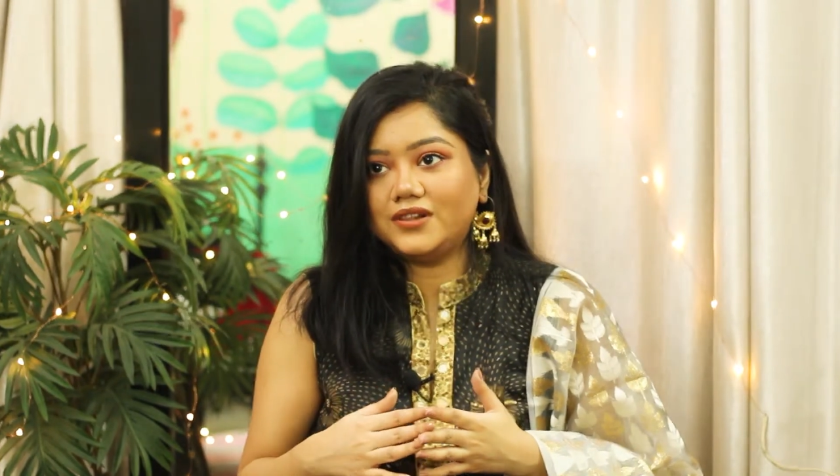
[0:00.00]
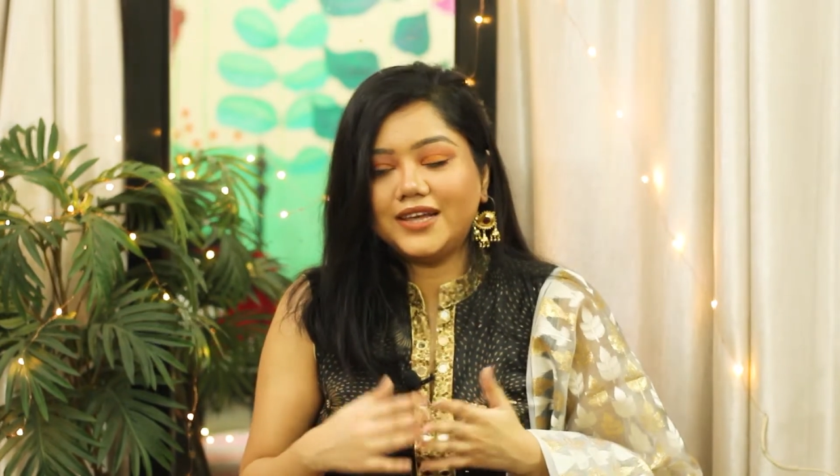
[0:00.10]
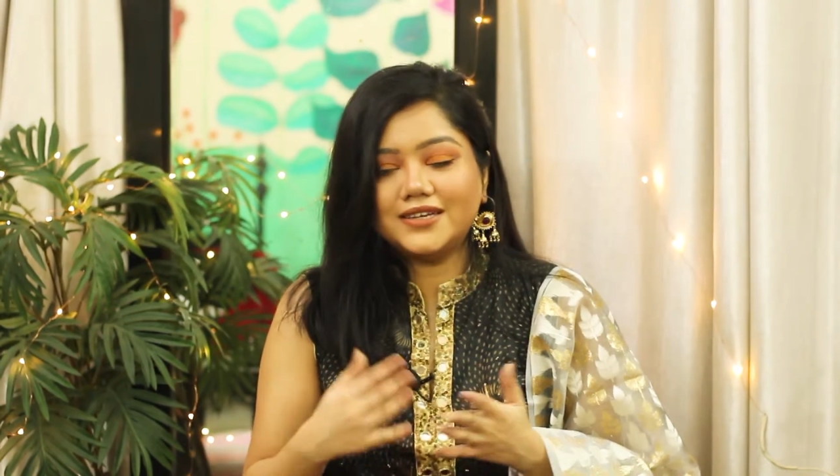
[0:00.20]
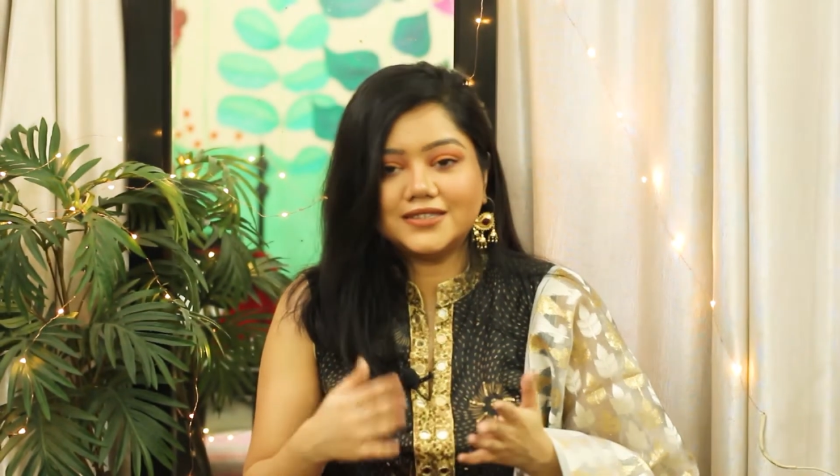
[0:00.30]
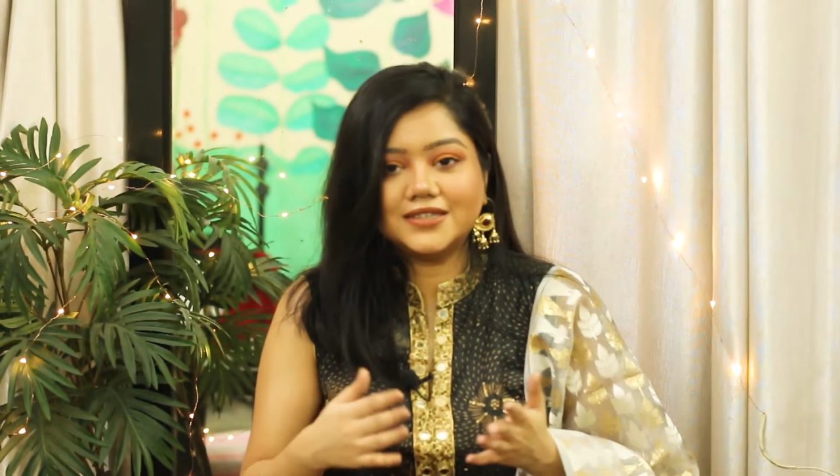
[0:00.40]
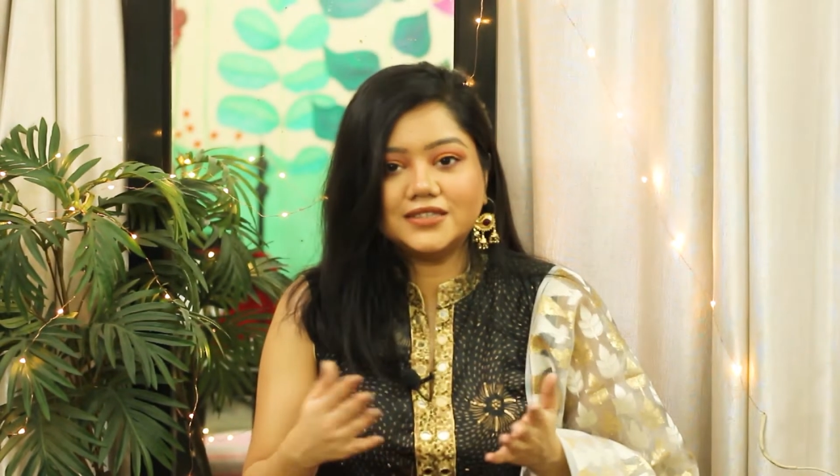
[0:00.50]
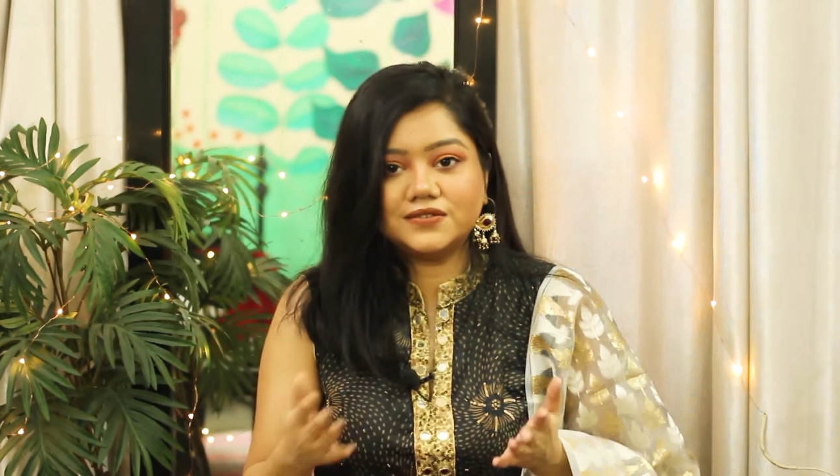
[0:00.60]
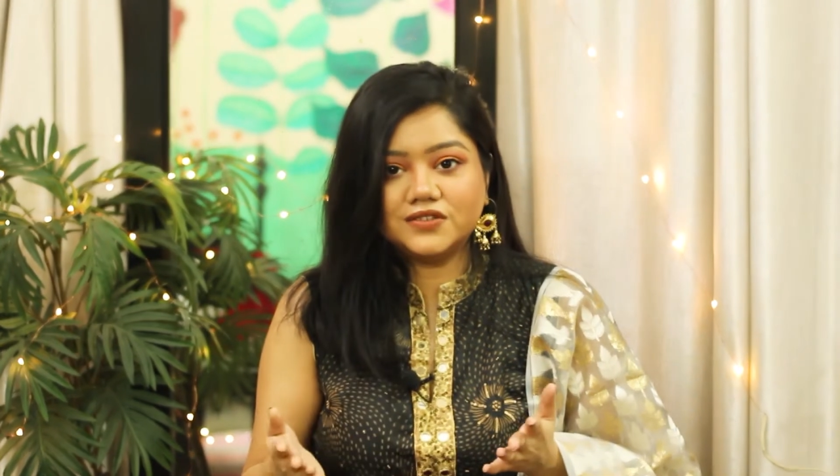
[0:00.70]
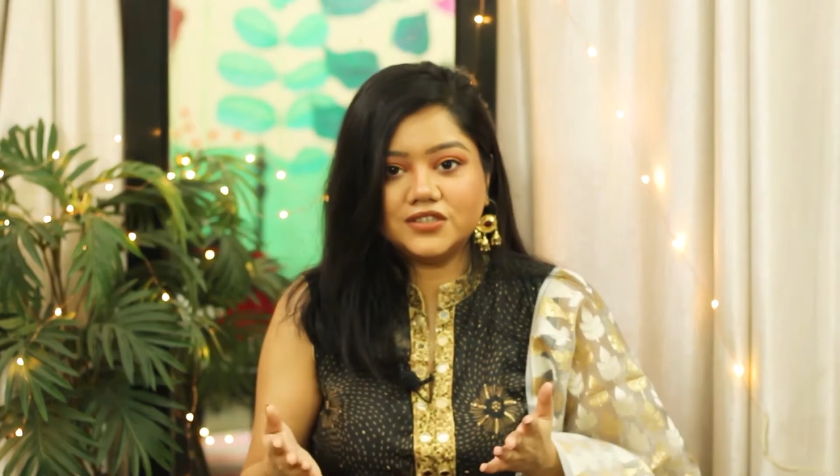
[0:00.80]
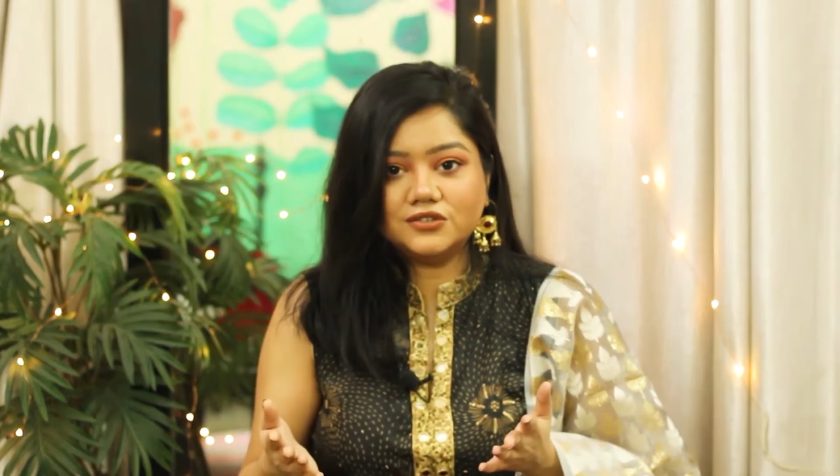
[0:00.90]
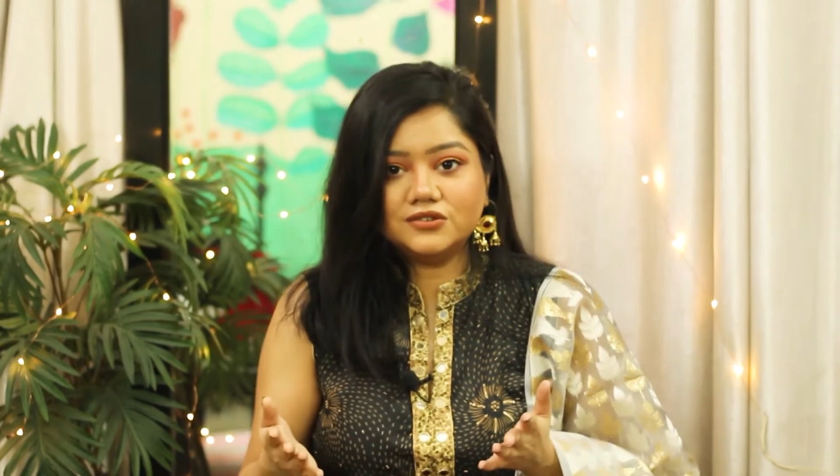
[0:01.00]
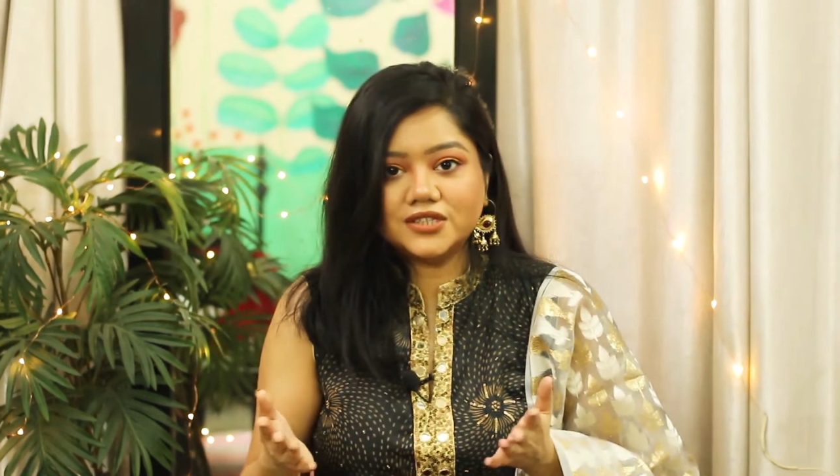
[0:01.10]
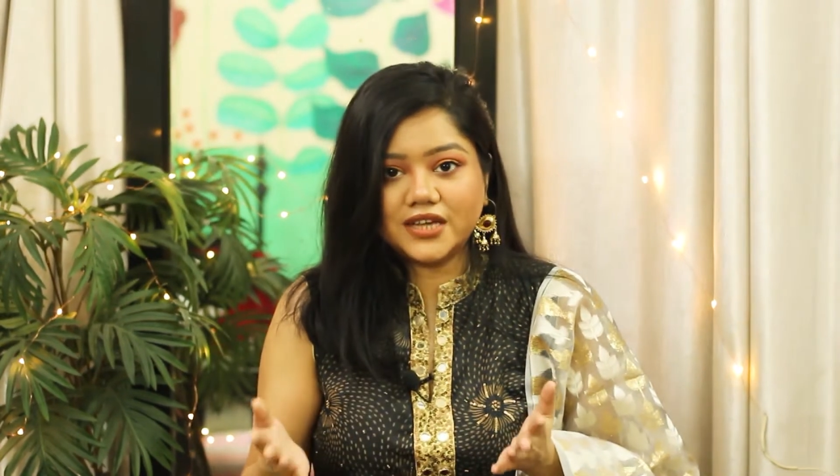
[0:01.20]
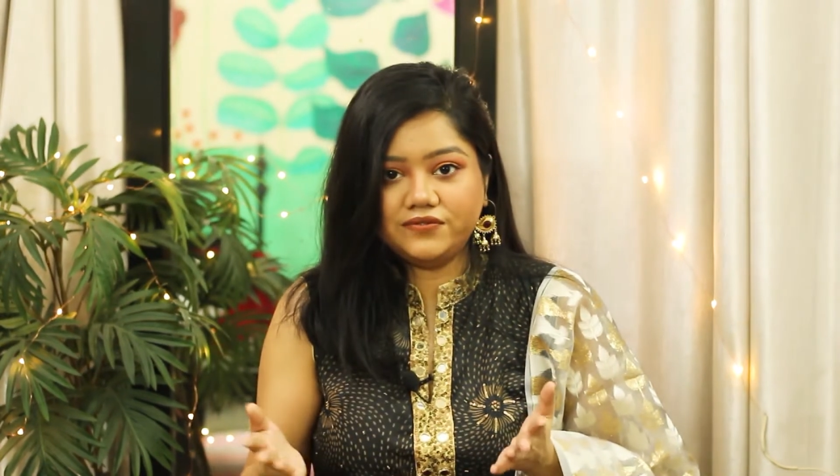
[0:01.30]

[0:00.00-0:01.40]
like 6 videos